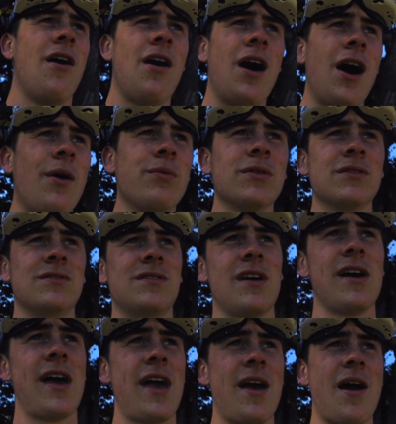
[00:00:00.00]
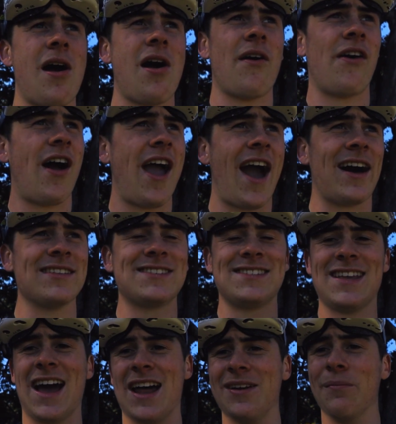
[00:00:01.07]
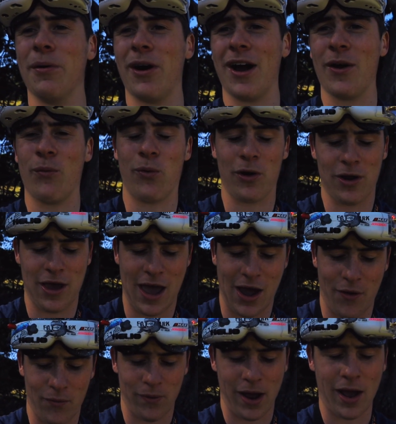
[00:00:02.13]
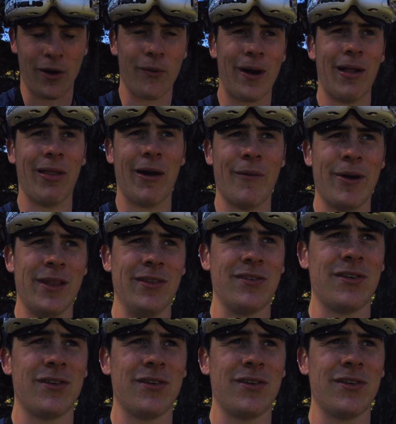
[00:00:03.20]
I was outstanded by how well that went.